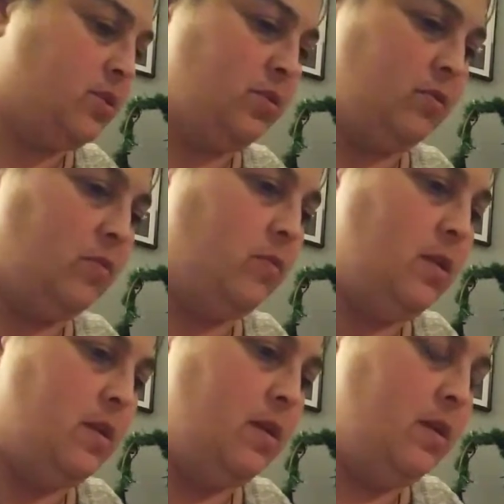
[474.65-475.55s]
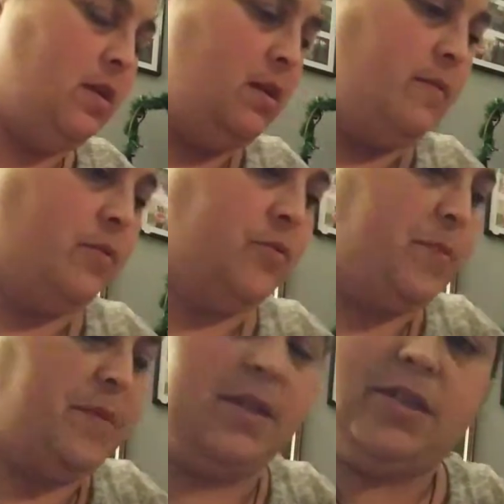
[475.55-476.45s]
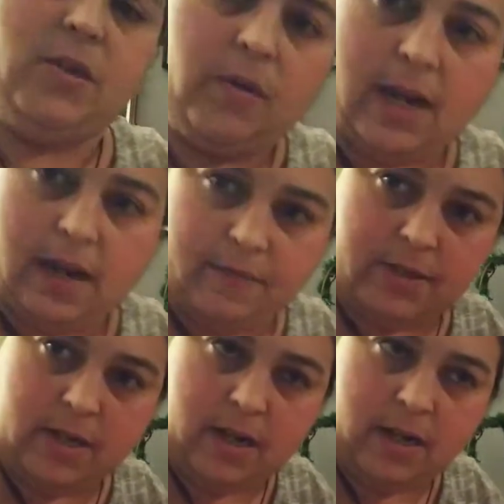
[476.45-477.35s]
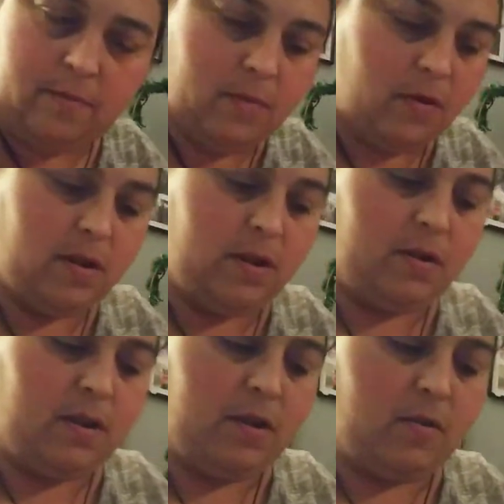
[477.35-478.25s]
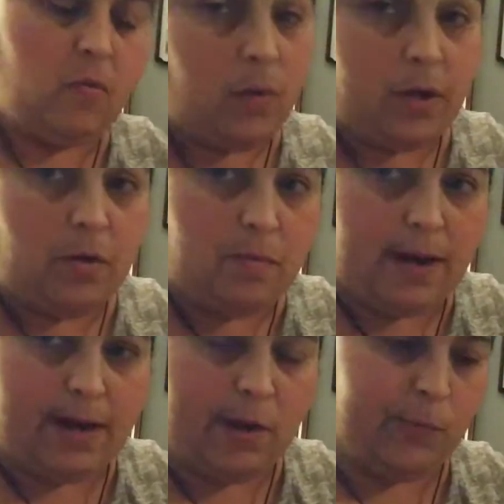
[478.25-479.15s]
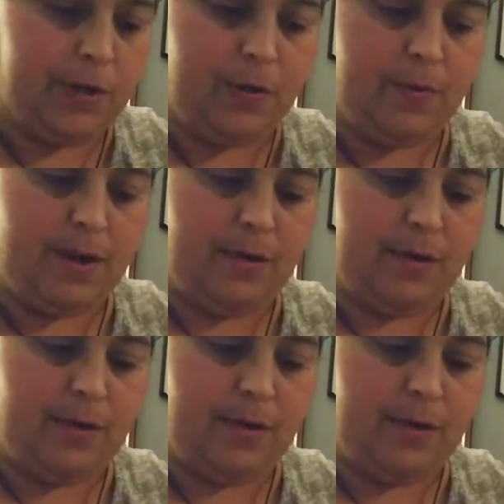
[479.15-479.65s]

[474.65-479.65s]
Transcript: So those people that don't have the time, we don't mind helping you